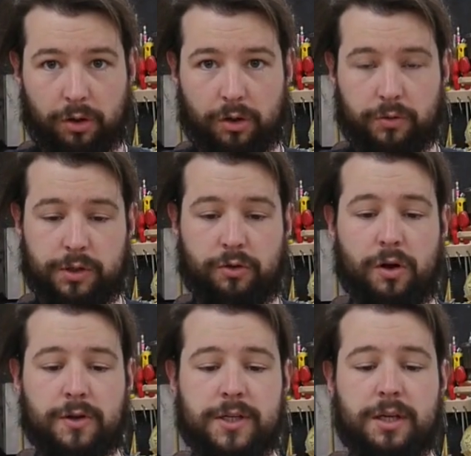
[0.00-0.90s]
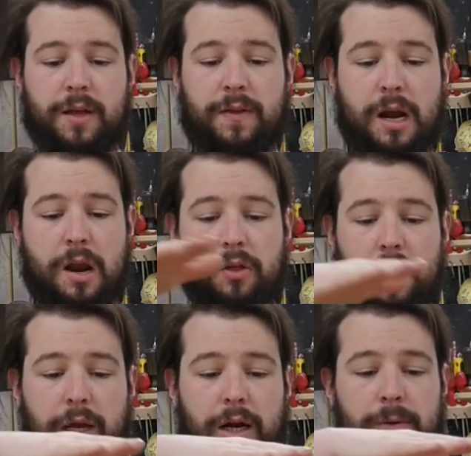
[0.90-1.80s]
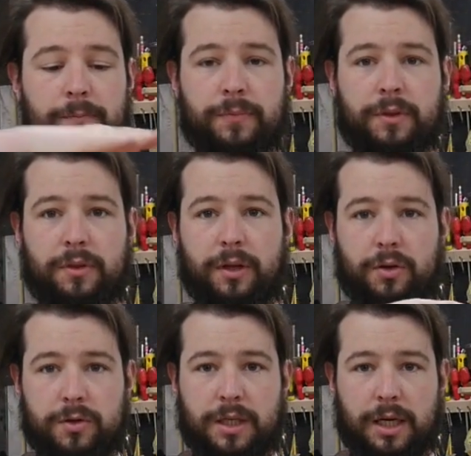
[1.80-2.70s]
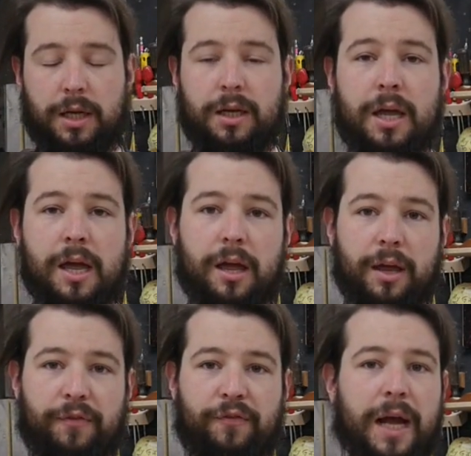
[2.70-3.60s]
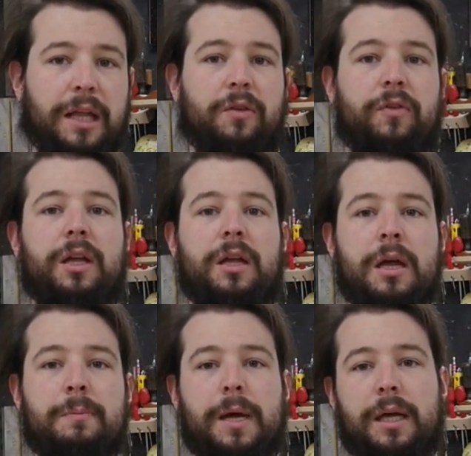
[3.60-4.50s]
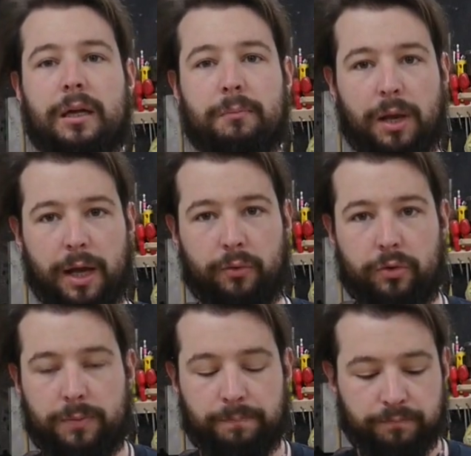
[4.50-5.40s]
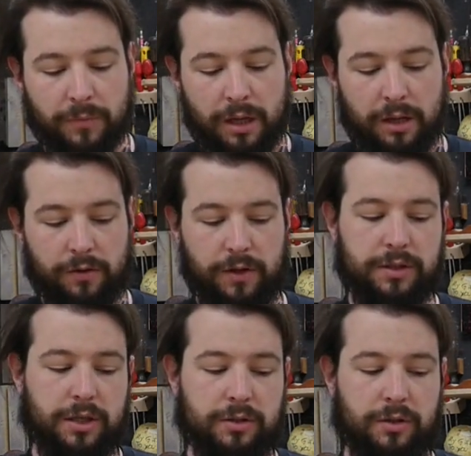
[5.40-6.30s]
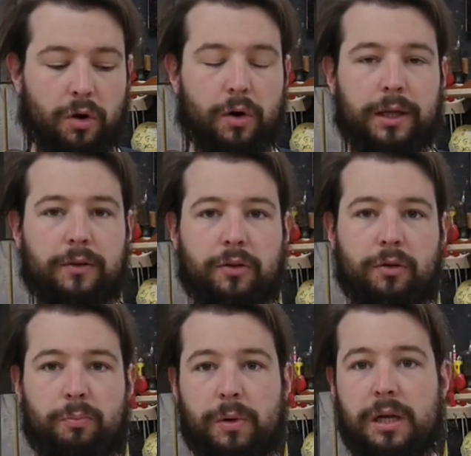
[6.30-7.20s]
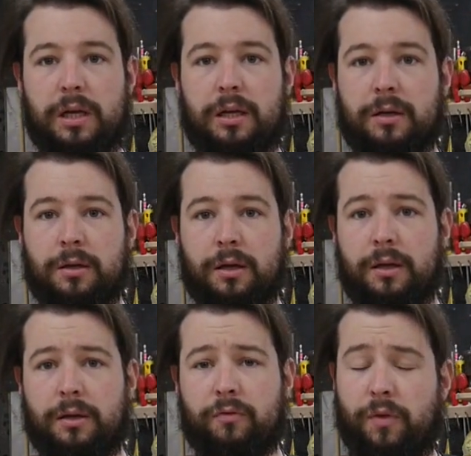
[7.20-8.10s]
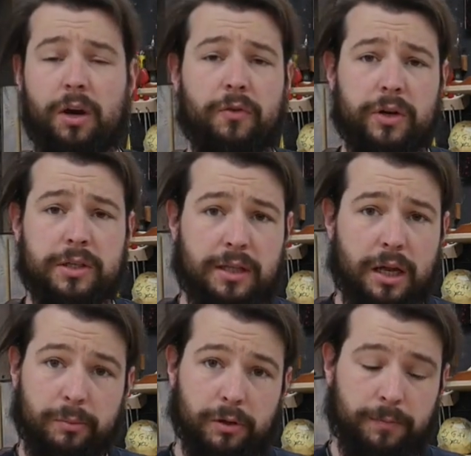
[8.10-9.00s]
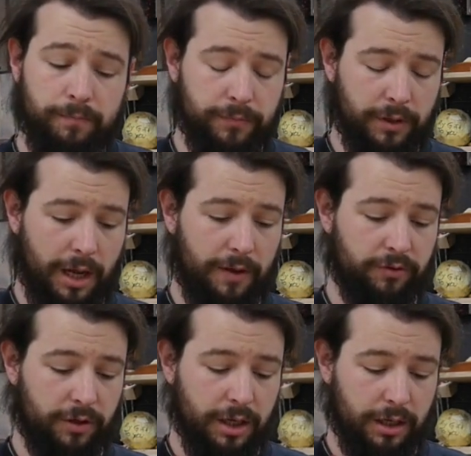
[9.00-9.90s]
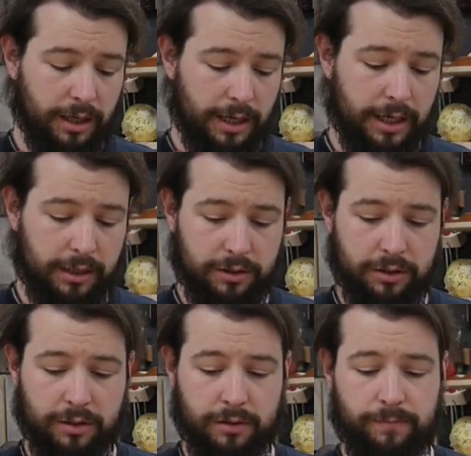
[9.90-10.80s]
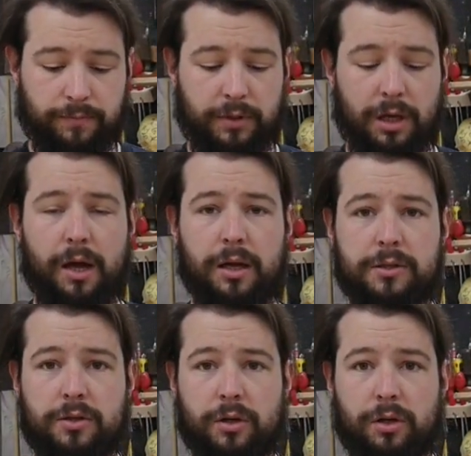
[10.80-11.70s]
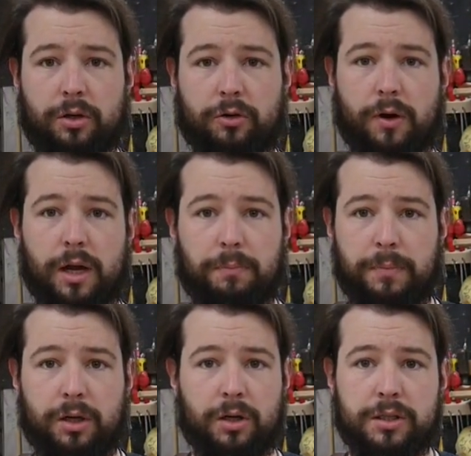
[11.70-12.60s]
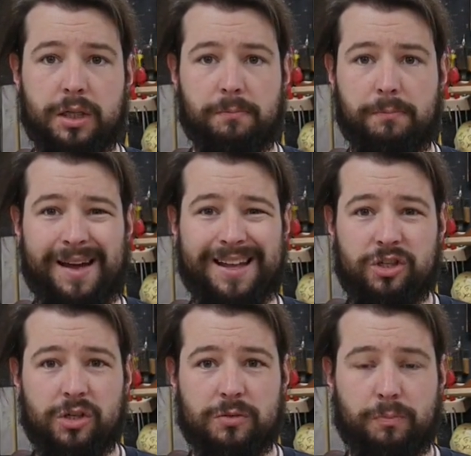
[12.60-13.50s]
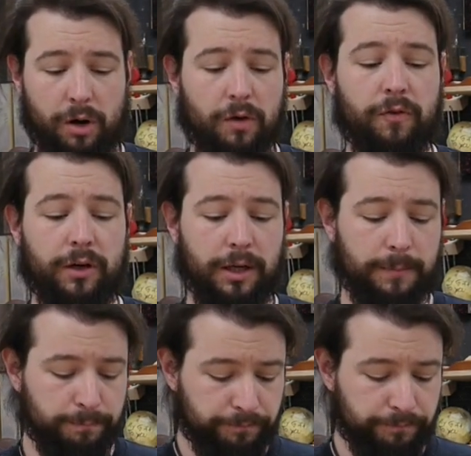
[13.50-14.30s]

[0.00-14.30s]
goes across it, and then another layer that goes again, effectively making plywood. This is going to be very, very stable after that, and yeah, it's going to look great because it matches perfectly.